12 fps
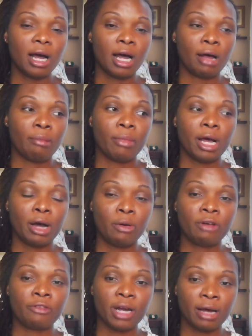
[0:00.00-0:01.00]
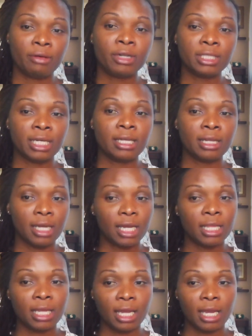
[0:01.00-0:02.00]
However, our
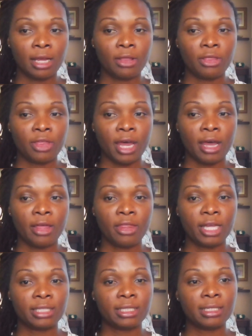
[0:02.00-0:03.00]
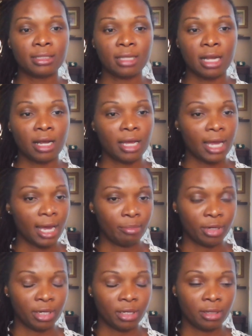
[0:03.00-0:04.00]
data indicate that this is not
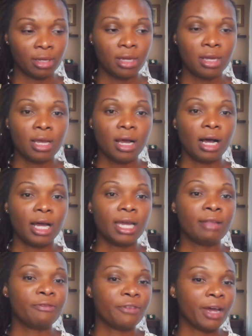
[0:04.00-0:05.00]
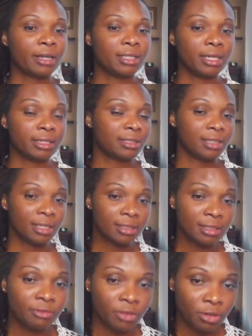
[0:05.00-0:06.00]
happening. In fact,
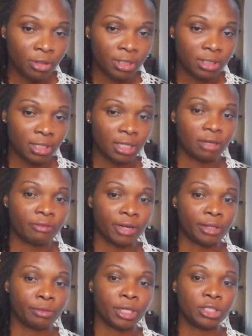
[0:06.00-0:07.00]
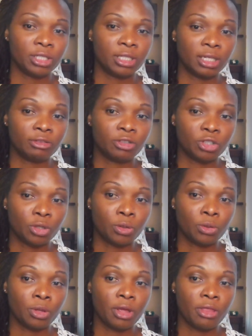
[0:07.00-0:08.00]
extensive New York State evaluation has
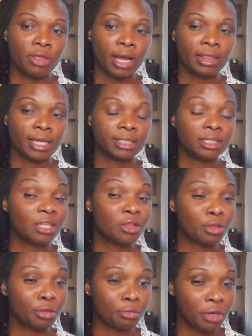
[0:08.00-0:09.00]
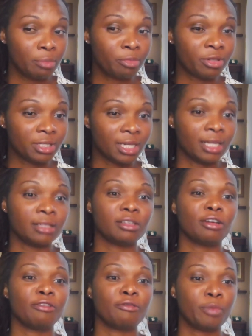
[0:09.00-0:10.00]
shown that less than
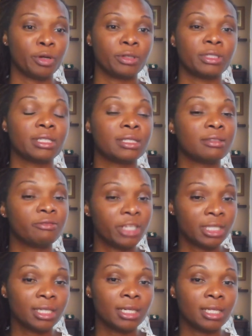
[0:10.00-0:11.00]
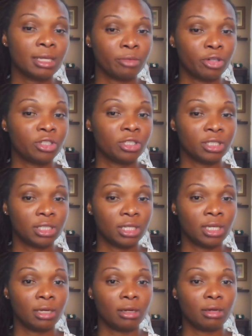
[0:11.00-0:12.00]
3% of persons visiting
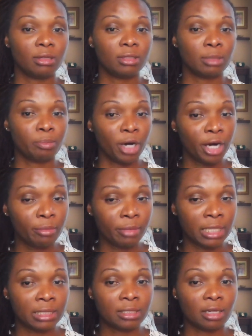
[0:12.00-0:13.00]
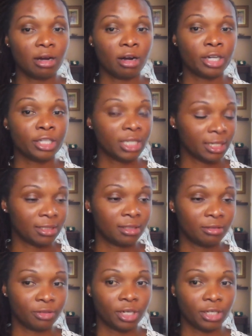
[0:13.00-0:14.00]
emergency departments are
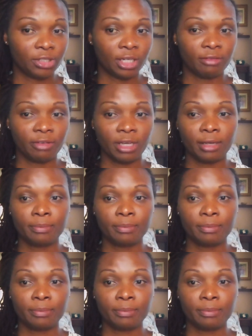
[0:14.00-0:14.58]
tested for HIV.